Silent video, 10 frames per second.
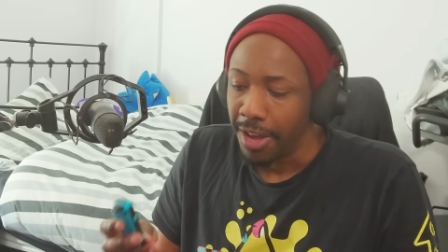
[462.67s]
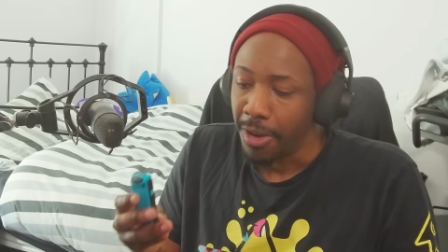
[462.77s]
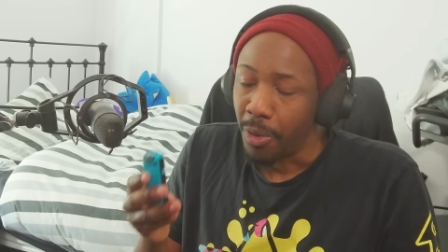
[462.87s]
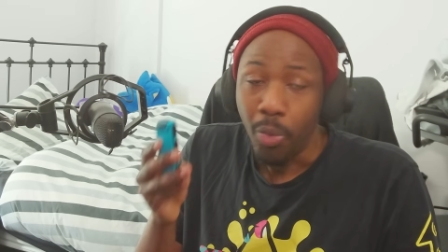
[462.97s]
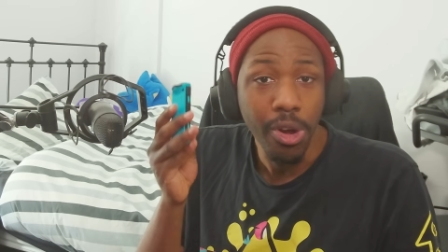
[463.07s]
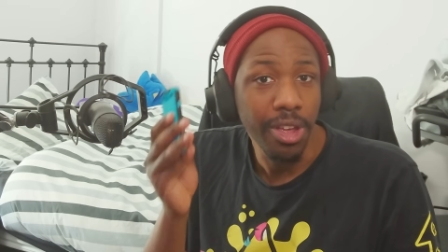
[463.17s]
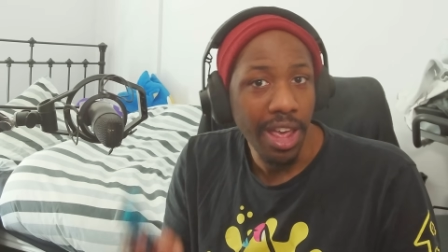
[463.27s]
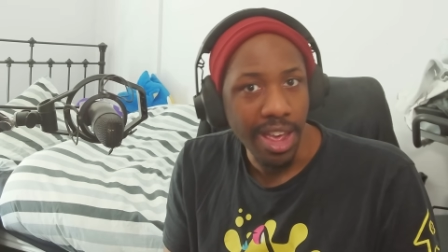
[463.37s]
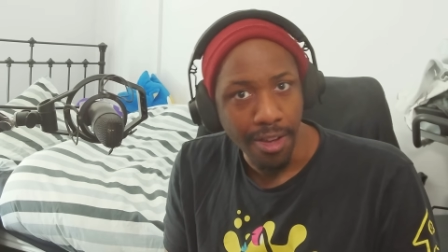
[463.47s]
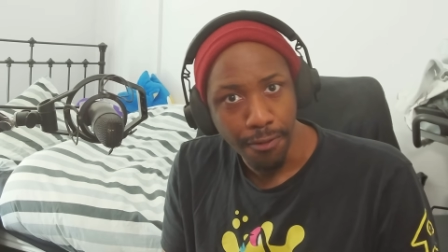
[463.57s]
what
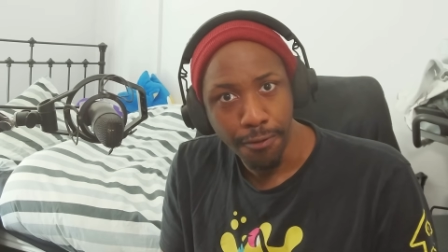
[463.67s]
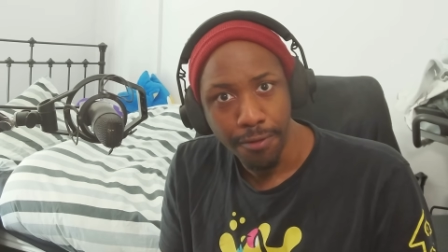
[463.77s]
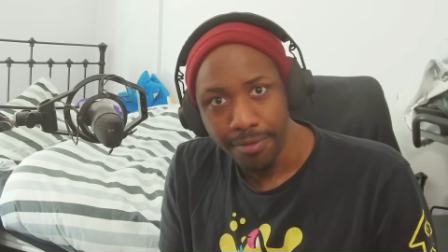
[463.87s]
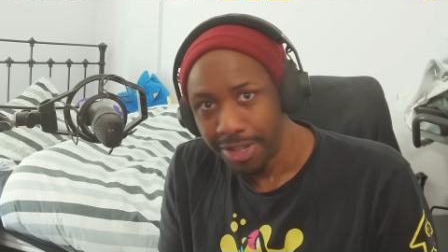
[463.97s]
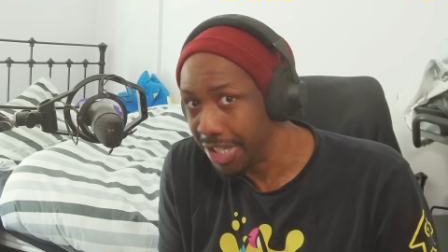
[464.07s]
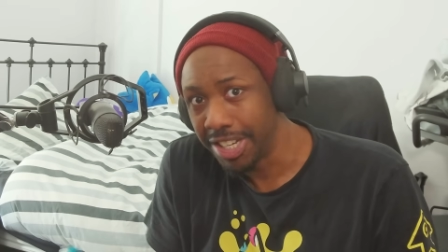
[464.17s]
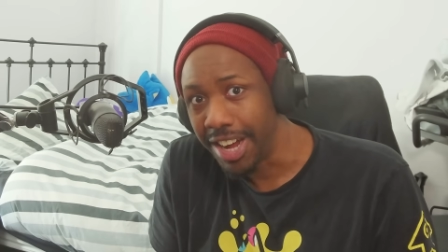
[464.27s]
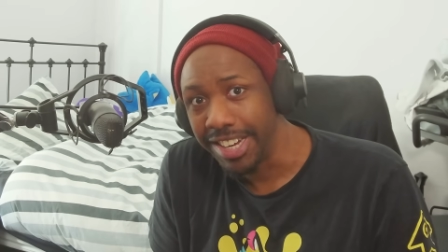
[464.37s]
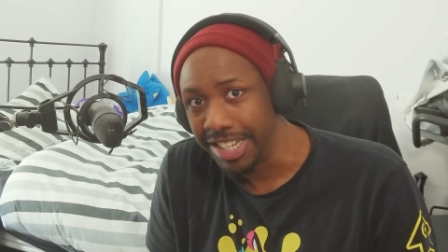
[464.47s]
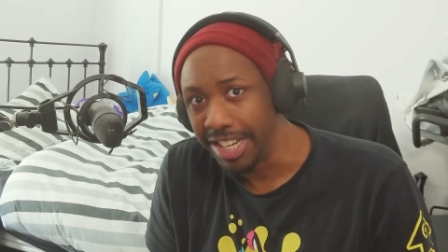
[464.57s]
if, just an
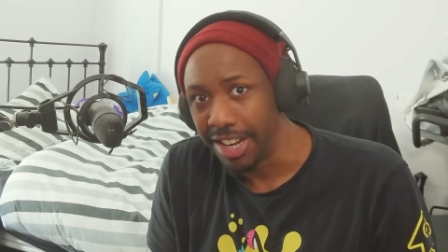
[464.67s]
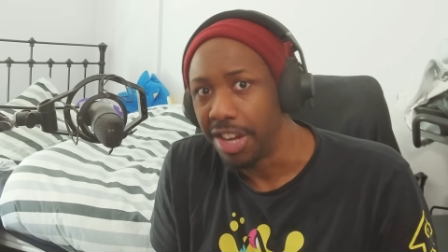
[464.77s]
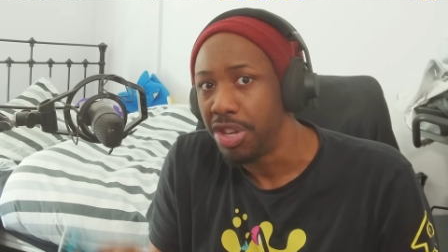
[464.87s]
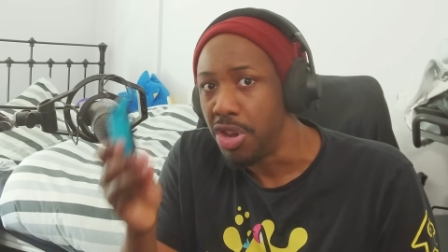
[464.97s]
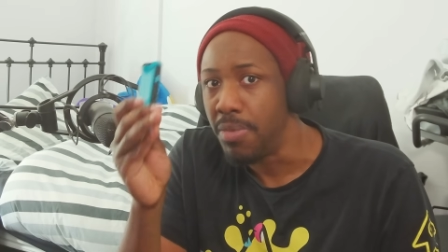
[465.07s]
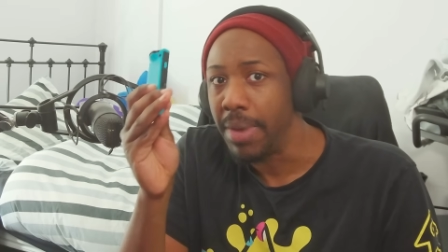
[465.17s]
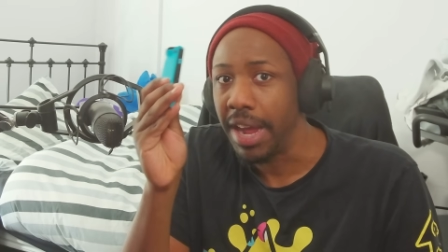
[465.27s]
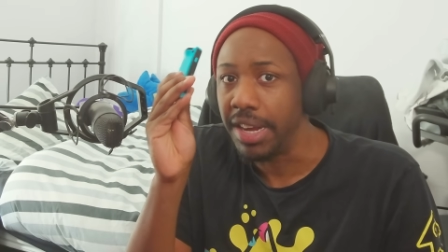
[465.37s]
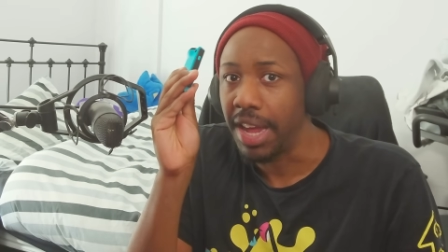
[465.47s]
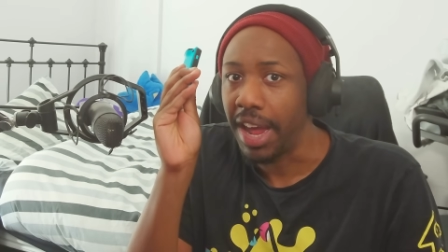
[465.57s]
idea, you
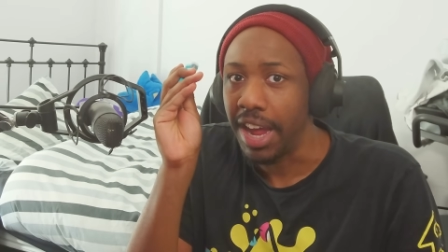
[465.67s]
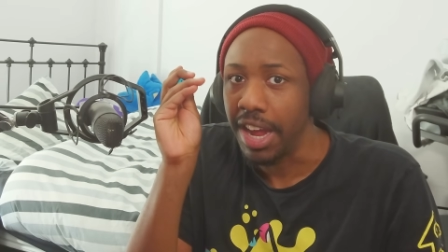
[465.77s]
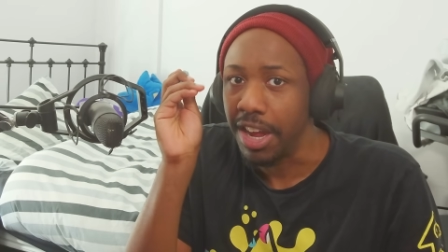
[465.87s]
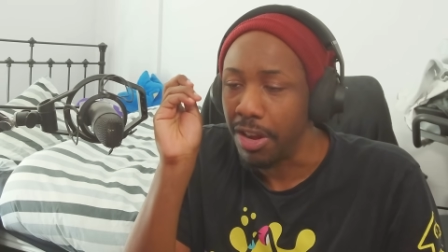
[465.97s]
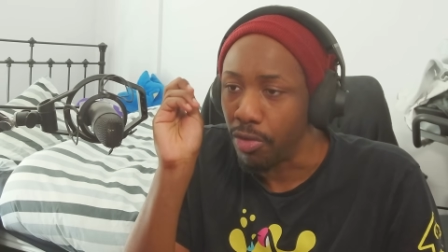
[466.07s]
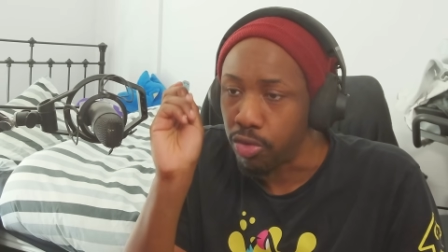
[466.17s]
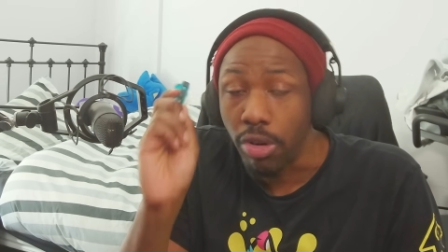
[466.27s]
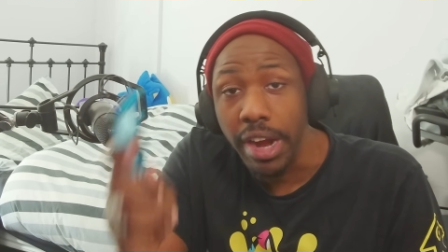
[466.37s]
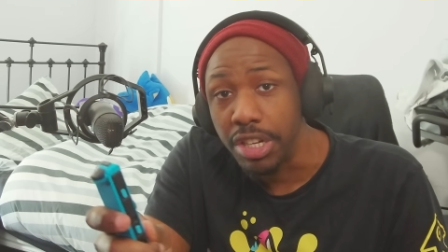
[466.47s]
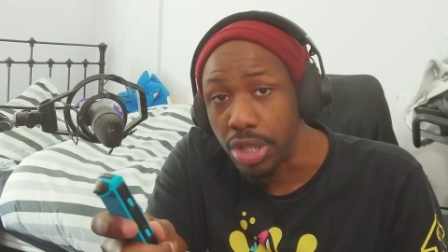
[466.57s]
made a
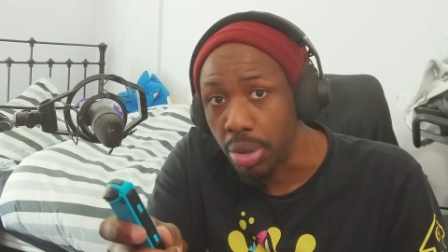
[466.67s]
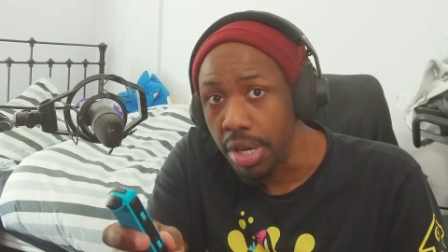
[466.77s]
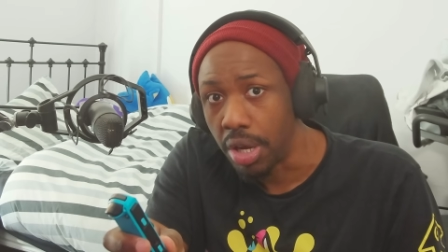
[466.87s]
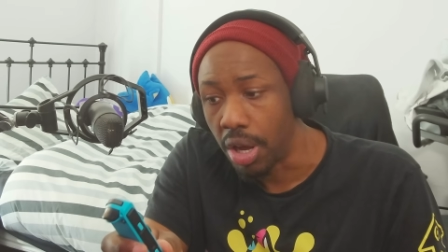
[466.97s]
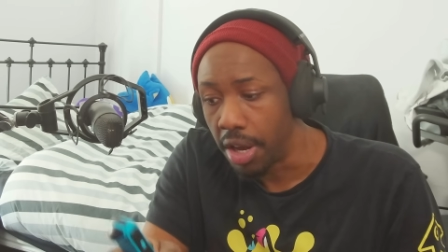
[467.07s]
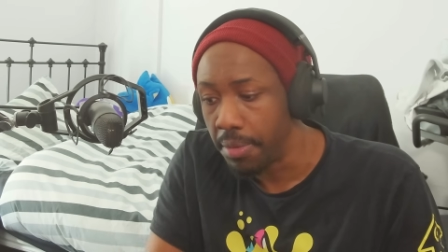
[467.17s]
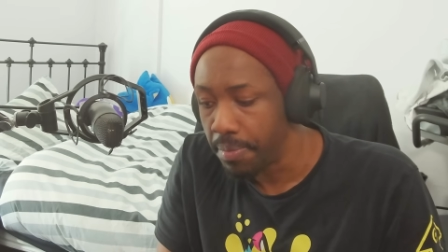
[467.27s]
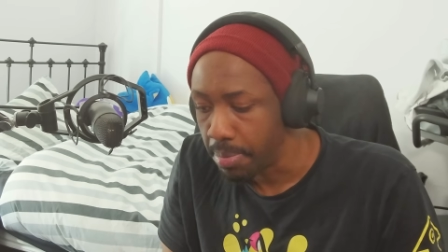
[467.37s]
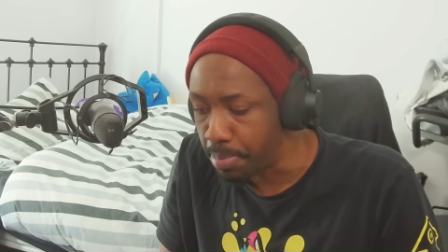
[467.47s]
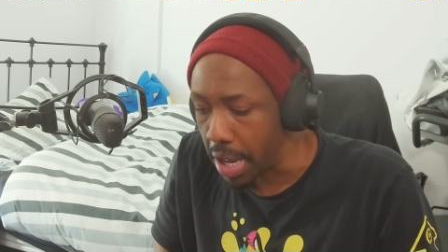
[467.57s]
right Joy-Con,
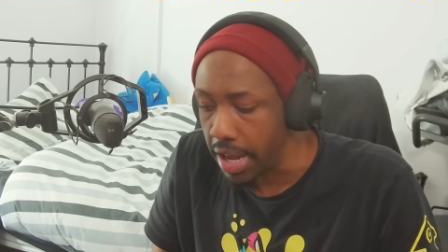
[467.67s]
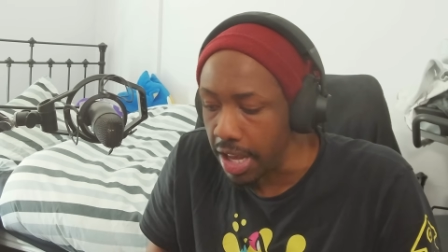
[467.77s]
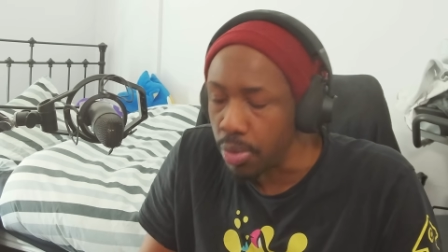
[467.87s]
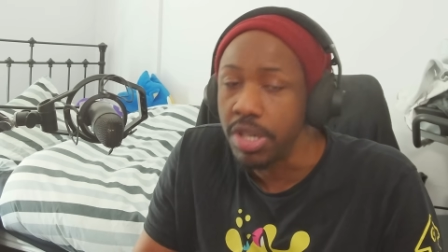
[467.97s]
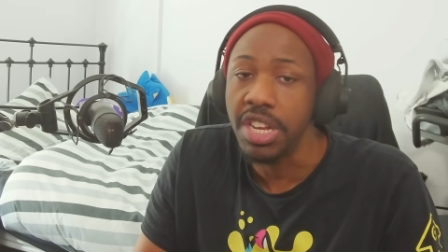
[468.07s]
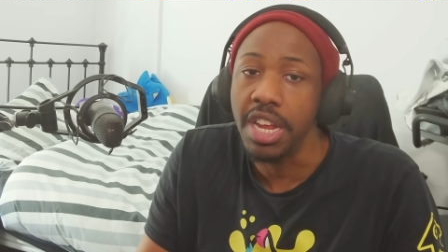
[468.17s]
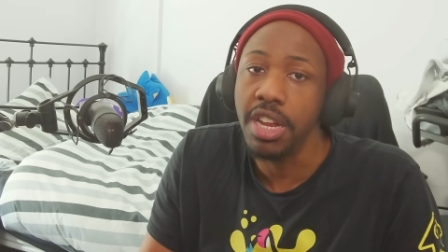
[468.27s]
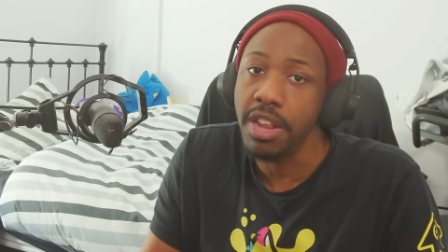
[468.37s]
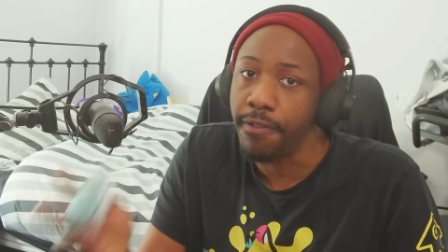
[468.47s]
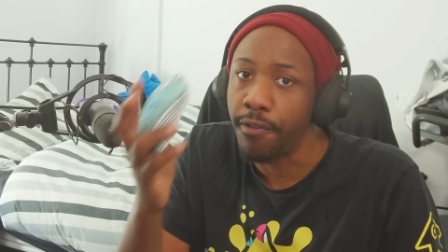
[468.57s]
but it was in
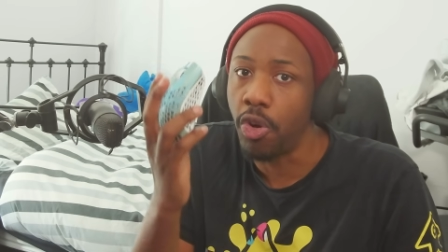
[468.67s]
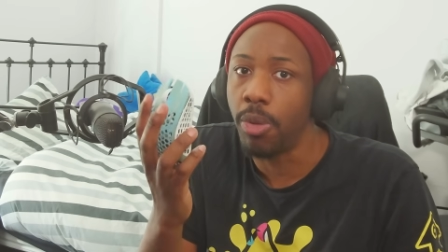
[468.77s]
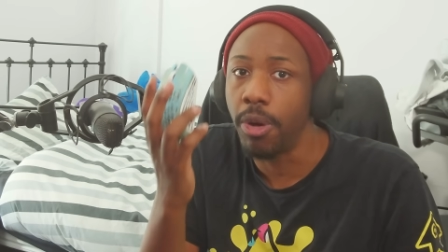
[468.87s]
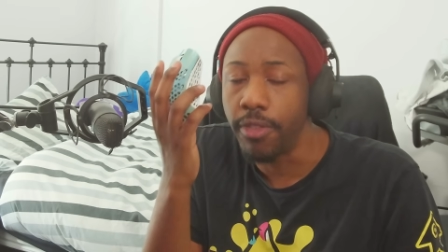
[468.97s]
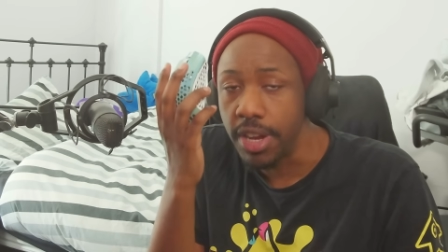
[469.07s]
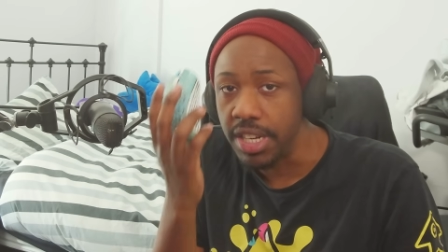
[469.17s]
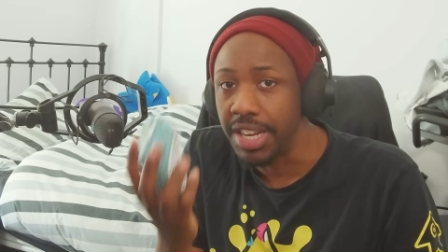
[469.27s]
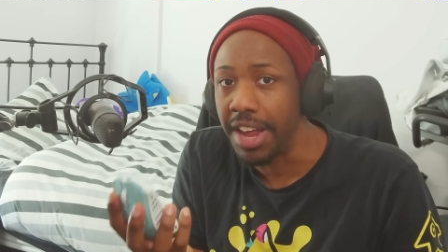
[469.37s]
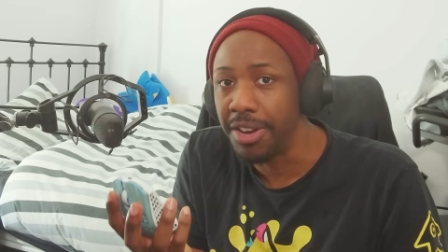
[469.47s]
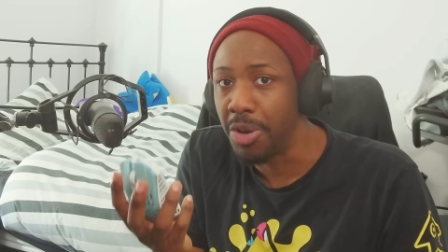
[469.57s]
the form of a
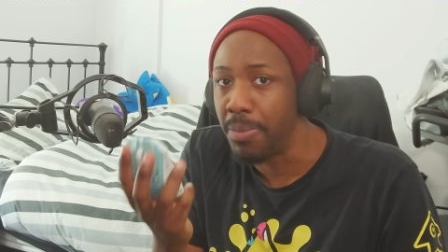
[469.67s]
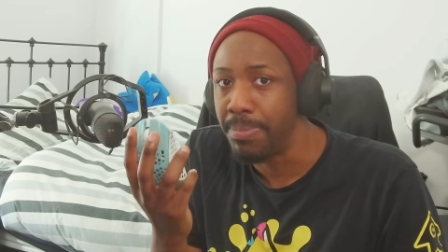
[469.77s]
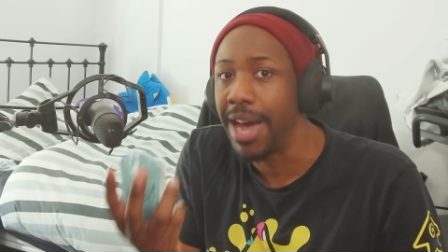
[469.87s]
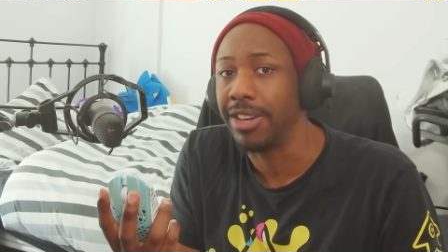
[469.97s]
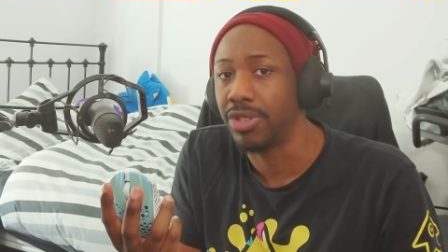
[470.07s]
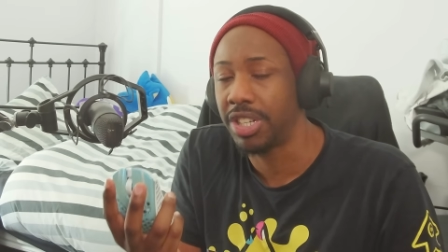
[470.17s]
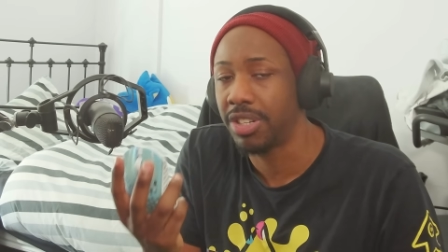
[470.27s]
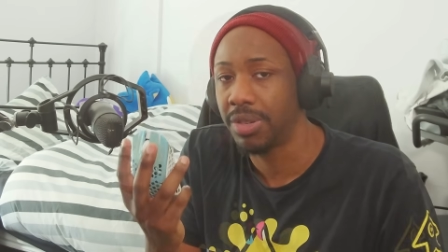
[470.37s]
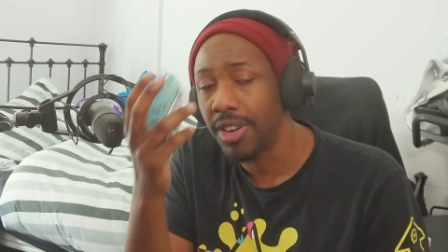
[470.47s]
Nintendo mouse?